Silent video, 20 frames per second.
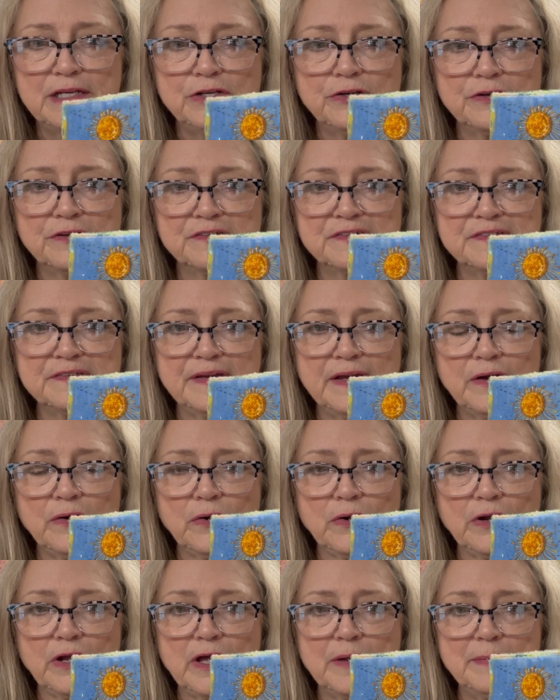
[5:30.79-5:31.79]
You can see
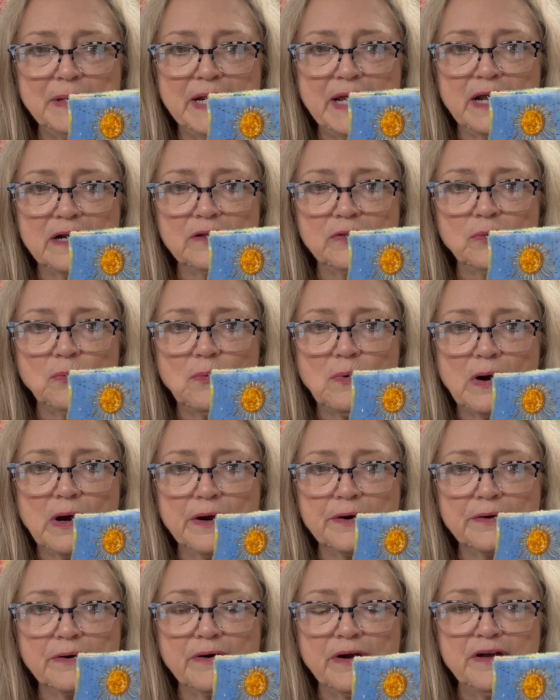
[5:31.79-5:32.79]
her coming out of the
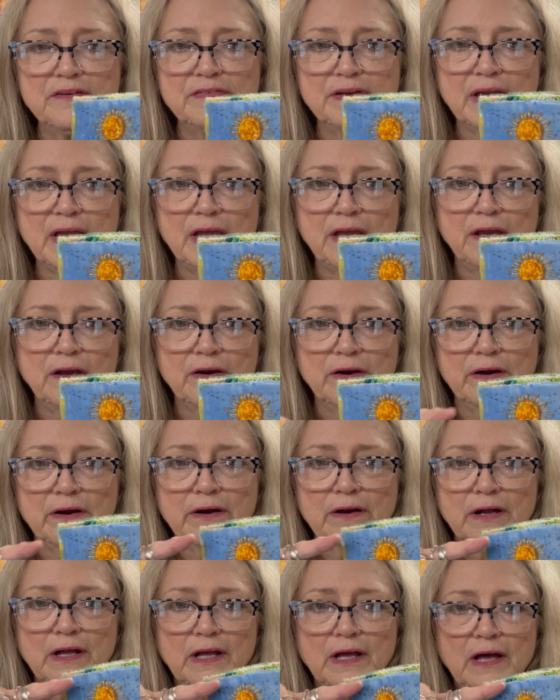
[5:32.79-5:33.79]
water over here.